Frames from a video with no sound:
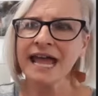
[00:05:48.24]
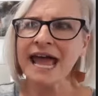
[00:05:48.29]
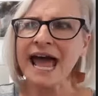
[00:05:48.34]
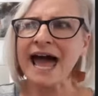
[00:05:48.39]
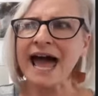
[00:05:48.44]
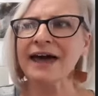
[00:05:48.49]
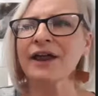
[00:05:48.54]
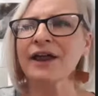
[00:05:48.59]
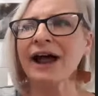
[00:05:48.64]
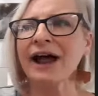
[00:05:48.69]

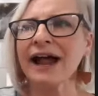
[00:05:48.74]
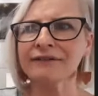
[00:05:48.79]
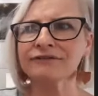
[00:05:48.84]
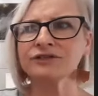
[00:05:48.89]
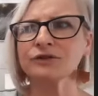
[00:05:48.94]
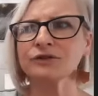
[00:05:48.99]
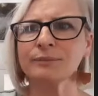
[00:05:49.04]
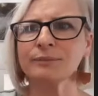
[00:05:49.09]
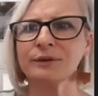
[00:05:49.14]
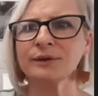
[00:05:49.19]
And I have
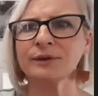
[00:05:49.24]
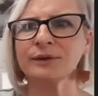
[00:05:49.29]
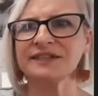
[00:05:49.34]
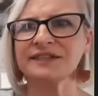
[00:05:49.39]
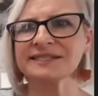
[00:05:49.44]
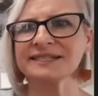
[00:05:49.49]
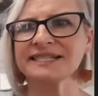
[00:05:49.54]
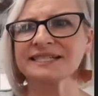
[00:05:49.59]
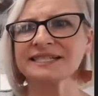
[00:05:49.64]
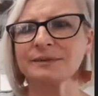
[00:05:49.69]
to admit, with
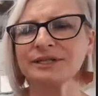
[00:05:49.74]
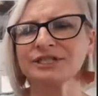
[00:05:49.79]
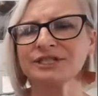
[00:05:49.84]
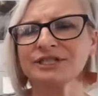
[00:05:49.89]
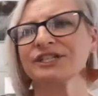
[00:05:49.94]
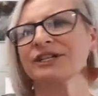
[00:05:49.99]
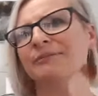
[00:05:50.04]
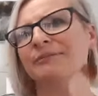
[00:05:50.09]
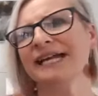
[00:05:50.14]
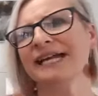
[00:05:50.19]
this
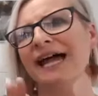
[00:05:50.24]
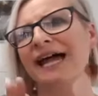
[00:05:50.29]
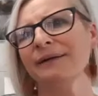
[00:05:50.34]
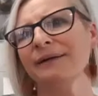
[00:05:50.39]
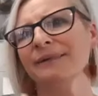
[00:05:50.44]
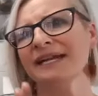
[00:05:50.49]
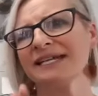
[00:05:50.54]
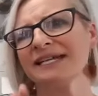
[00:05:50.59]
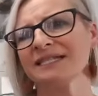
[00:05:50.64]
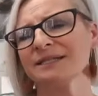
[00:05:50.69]
exhibition, it
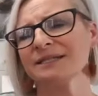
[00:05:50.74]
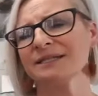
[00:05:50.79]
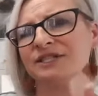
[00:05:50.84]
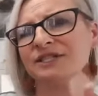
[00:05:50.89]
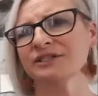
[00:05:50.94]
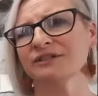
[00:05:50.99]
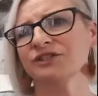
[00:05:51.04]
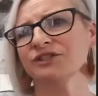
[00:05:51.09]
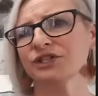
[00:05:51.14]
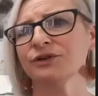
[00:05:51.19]
became an
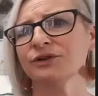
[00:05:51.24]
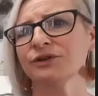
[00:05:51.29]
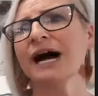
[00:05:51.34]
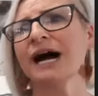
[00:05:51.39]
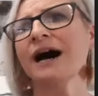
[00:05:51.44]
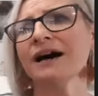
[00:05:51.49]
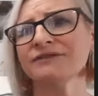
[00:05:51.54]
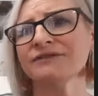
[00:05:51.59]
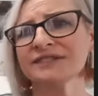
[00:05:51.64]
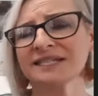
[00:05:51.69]
exhibition of two
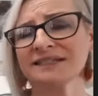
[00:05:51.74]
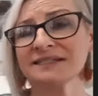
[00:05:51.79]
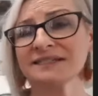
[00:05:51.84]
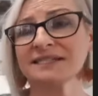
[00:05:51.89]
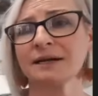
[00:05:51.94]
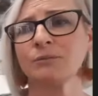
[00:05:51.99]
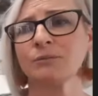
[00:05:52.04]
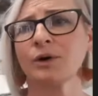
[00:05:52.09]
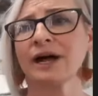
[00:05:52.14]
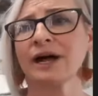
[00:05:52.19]
halves in
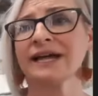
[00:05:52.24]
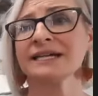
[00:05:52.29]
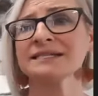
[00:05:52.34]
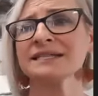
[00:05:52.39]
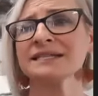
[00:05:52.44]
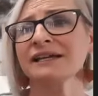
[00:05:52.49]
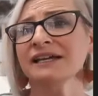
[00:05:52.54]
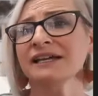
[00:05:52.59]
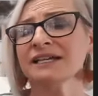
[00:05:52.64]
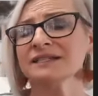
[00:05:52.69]
some
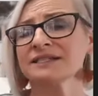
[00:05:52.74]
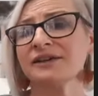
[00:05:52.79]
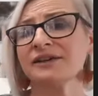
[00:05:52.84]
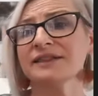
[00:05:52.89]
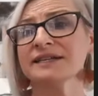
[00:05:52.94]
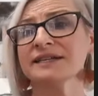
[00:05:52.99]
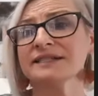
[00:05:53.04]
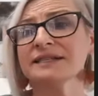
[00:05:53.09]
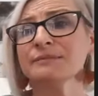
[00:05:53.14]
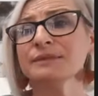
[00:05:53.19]
ways. So
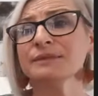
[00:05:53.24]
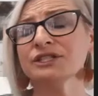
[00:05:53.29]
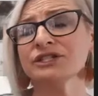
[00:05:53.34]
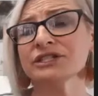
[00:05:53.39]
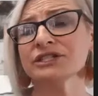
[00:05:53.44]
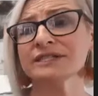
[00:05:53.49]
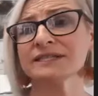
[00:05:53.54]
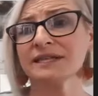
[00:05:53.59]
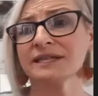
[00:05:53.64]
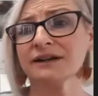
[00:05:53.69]
there's
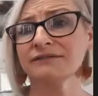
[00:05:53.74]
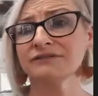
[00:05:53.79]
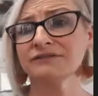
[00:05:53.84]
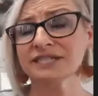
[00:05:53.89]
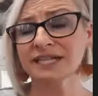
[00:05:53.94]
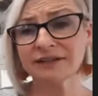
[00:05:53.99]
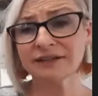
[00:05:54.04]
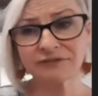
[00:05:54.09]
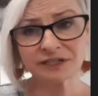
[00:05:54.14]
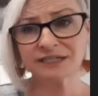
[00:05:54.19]
images that I've
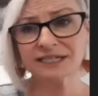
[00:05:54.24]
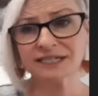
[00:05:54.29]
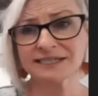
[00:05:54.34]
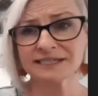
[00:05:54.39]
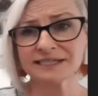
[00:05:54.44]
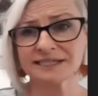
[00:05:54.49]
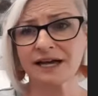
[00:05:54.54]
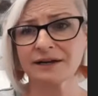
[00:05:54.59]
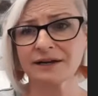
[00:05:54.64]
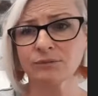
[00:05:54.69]
definitely
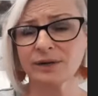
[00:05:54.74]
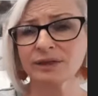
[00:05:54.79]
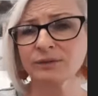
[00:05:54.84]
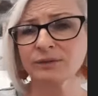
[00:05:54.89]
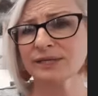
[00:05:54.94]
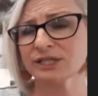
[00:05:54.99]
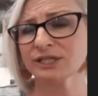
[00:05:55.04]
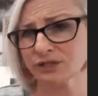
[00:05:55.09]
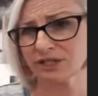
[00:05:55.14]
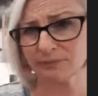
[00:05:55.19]
started with,
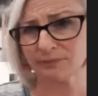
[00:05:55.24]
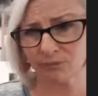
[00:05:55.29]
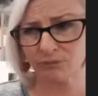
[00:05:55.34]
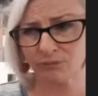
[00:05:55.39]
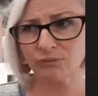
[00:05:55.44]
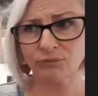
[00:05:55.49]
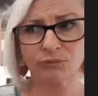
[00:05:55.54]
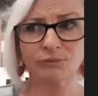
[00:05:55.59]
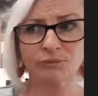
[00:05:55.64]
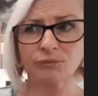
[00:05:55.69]
which
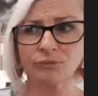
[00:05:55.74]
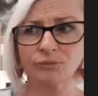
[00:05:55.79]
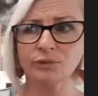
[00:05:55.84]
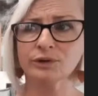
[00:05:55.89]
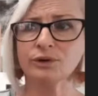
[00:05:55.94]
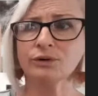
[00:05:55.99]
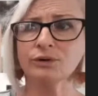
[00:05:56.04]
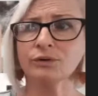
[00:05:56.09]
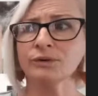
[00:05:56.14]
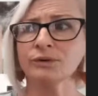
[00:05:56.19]

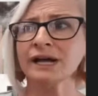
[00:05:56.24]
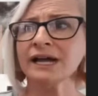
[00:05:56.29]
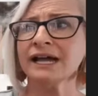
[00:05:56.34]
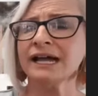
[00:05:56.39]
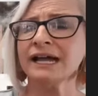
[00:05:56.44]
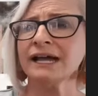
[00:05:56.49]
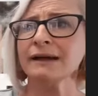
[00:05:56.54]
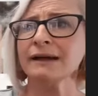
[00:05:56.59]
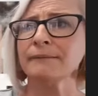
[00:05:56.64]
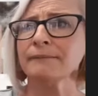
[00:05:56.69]
will
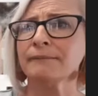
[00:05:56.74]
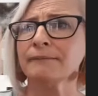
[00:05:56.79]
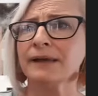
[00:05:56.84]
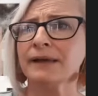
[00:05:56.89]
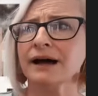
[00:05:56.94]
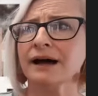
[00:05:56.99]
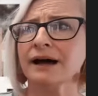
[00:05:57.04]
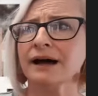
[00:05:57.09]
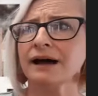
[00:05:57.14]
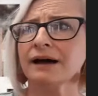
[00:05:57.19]

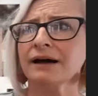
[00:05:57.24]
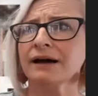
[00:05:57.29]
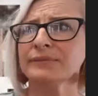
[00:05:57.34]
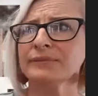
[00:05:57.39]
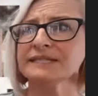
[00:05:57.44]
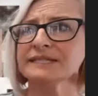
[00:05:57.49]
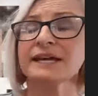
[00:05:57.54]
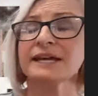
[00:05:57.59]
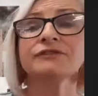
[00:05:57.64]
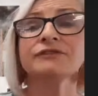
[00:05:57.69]

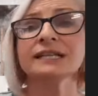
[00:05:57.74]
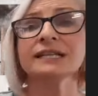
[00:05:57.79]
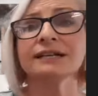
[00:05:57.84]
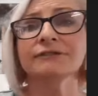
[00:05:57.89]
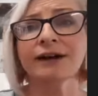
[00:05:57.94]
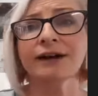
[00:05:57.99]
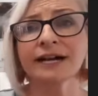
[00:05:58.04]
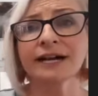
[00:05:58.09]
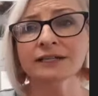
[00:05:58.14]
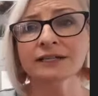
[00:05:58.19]
be definitely
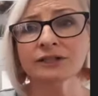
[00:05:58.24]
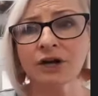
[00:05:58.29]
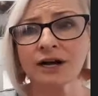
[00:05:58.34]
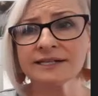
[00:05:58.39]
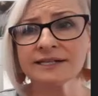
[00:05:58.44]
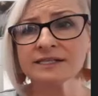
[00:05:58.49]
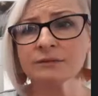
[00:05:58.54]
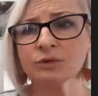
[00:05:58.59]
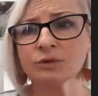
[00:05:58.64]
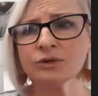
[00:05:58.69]

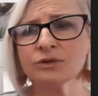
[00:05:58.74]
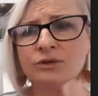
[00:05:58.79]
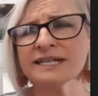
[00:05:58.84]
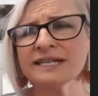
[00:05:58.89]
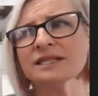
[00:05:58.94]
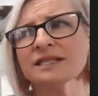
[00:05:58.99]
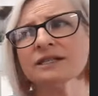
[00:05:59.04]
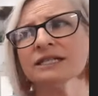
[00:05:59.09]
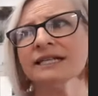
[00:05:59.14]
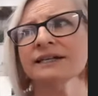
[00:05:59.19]
recognisable. They're
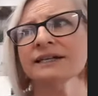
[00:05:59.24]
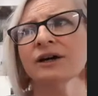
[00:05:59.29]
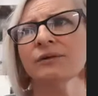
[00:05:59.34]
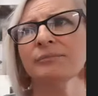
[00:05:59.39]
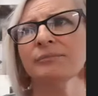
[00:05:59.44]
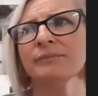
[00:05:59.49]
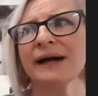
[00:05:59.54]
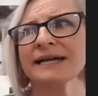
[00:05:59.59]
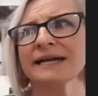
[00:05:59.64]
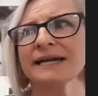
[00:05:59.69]
certainly
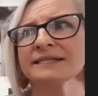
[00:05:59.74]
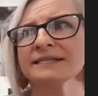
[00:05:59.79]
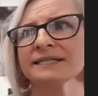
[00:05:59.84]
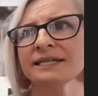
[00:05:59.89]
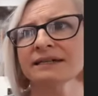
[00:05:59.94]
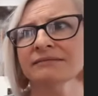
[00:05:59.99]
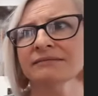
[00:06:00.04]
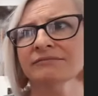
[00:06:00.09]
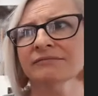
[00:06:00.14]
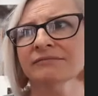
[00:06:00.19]
not based
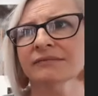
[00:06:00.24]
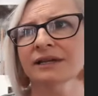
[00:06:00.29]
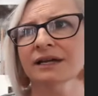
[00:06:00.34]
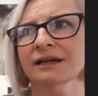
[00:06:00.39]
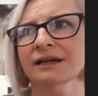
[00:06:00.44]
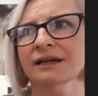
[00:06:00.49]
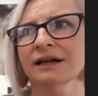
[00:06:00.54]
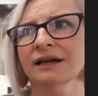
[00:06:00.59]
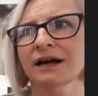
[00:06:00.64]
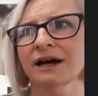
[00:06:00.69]
in
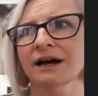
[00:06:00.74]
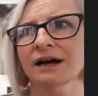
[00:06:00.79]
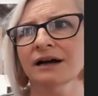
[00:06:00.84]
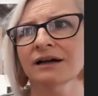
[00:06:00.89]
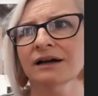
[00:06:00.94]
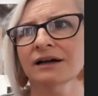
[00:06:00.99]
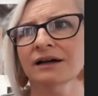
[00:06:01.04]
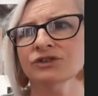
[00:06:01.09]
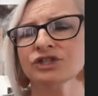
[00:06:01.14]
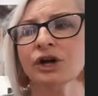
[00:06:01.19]

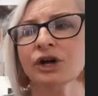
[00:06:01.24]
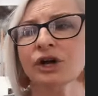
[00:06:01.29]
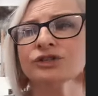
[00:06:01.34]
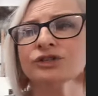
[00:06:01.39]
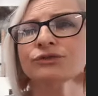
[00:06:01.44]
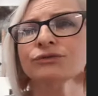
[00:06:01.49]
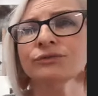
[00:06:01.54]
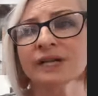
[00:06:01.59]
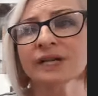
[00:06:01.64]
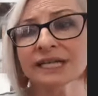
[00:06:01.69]

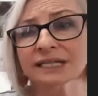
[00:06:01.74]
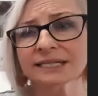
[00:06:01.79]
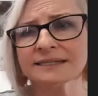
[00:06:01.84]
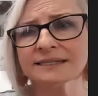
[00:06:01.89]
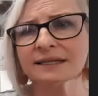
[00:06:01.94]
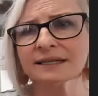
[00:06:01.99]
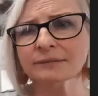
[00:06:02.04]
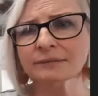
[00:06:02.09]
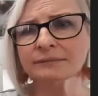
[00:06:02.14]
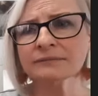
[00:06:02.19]
total
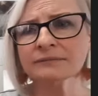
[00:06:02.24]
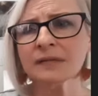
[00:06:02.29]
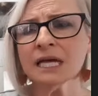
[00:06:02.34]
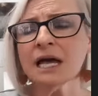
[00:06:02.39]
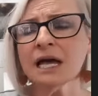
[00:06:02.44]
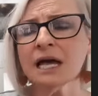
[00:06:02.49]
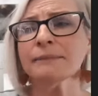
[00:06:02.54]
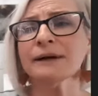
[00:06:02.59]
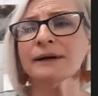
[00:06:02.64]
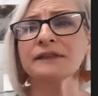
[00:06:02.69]
realism,
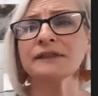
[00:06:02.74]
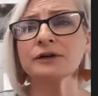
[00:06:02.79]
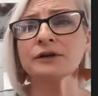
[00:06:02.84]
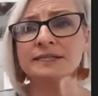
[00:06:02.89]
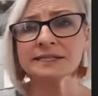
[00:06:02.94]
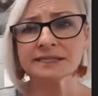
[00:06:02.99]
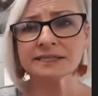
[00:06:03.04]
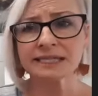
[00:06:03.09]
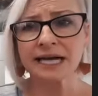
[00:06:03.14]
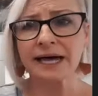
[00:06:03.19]
but there are
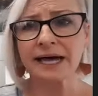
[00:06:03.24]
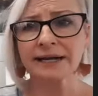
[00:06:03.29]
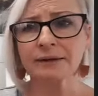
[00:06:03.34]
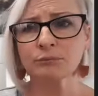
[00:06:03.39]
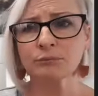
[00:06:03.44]
starting